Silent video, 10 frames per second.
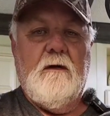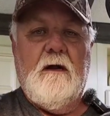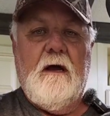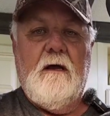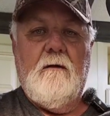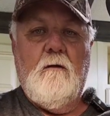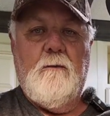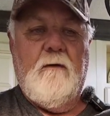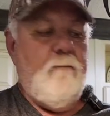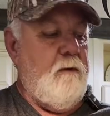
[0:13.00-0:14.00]
tonight. Hope
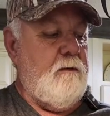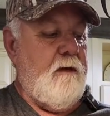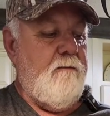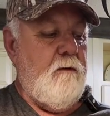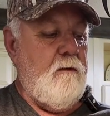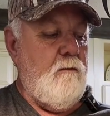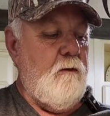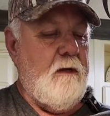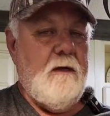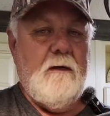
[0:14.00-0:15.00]
everybody's having a good
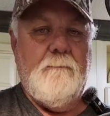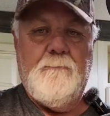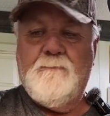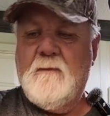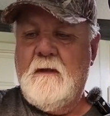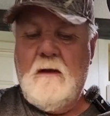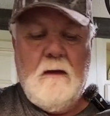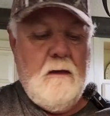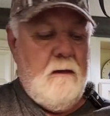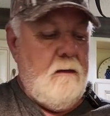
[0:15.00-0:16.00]
weekend.
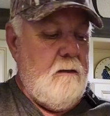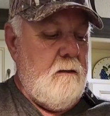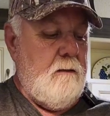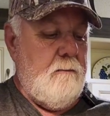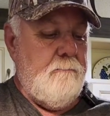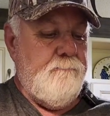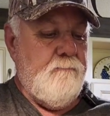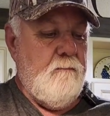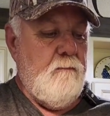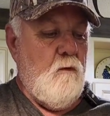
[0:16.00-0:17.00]
We're
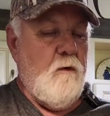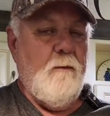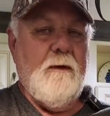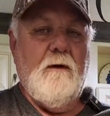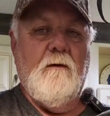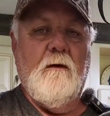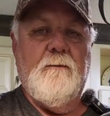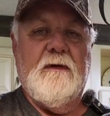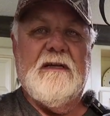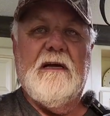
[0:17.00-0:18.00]
going to be doing a
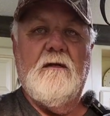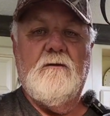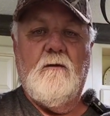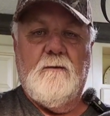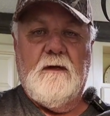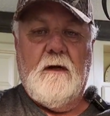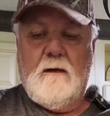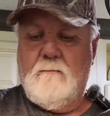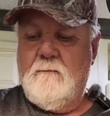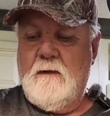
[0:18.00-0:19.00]
potato soup tonight.
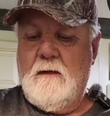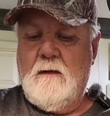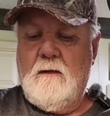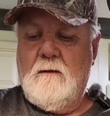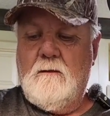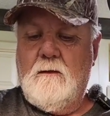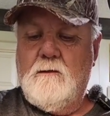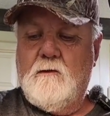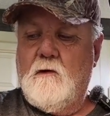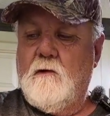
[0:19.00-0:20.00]

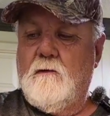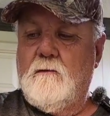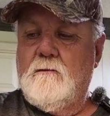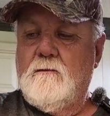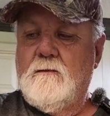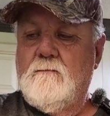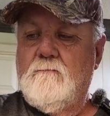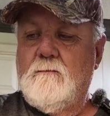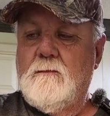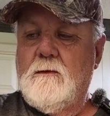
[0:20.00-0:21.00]
So
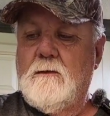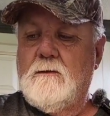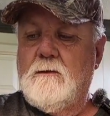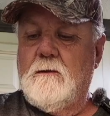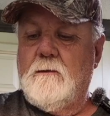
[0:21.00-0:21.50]
it's